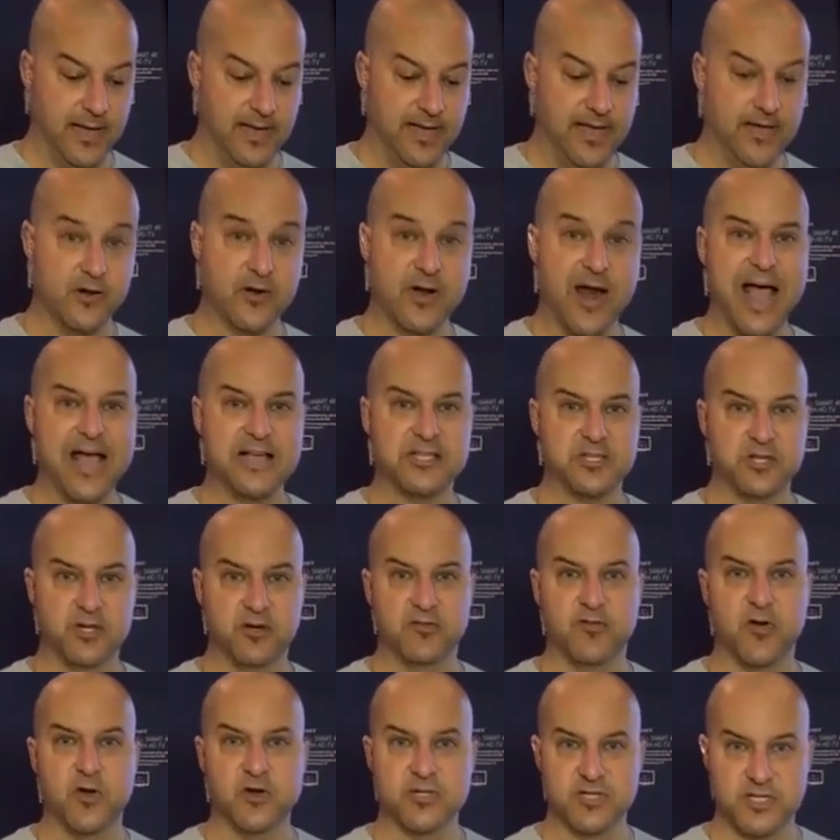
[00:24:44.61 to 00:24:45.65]
international
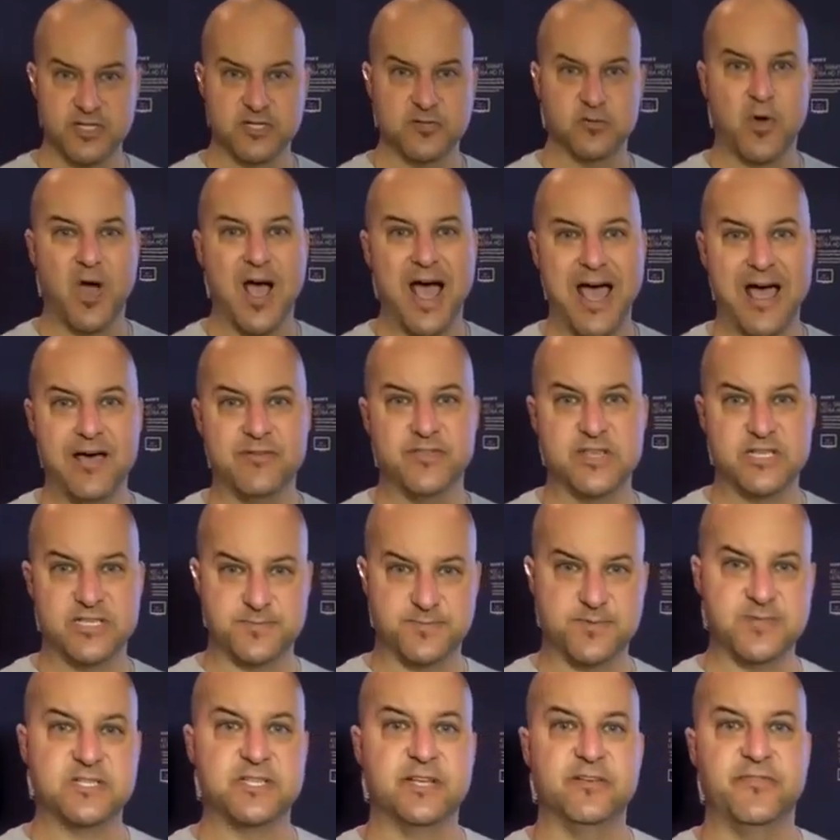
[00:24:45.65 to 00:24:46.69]
versions will have the
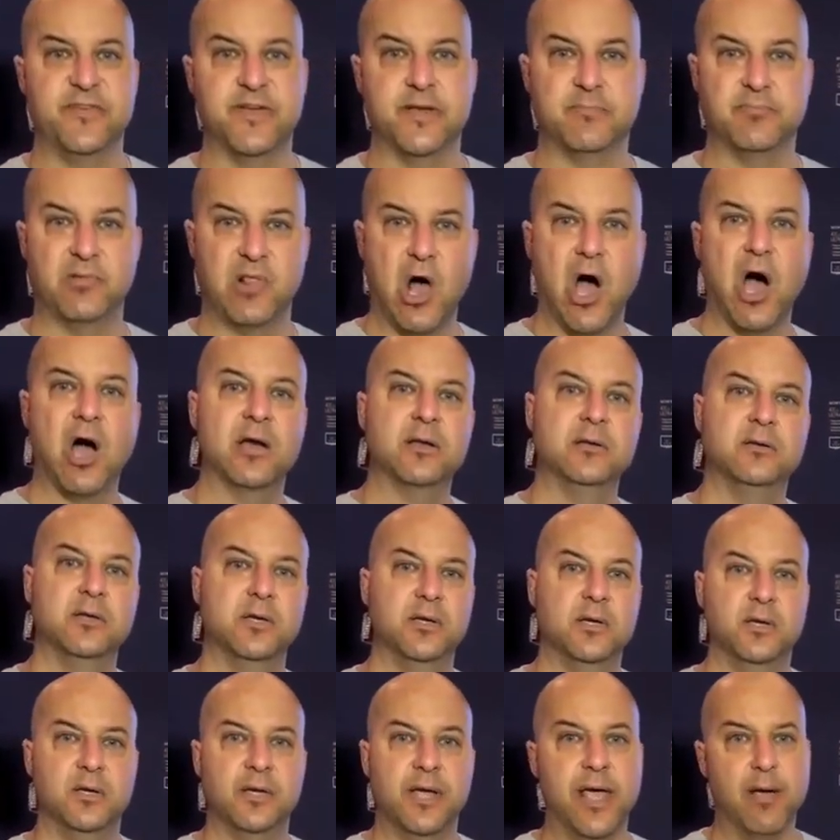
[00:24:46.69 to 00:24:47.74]
specific plug
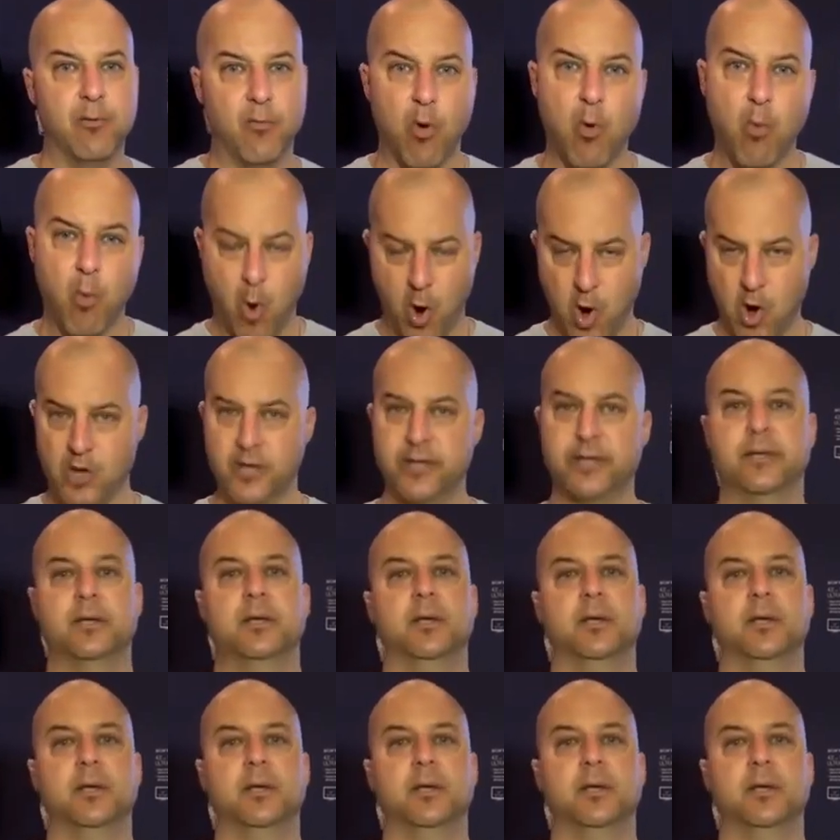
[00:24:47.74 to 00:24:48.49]
and will work